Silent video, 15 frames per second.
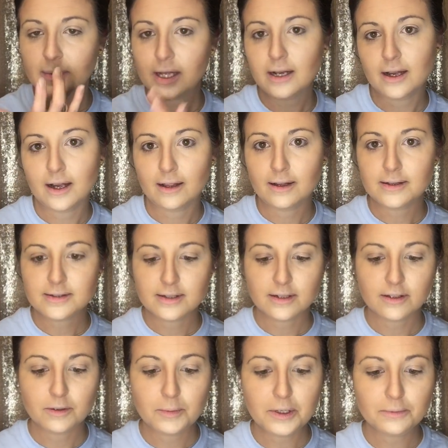Kind of highlights
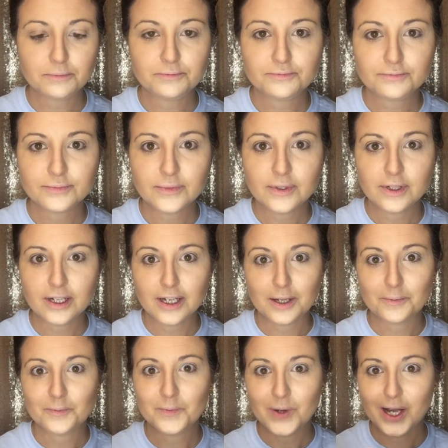it a little bit. Again,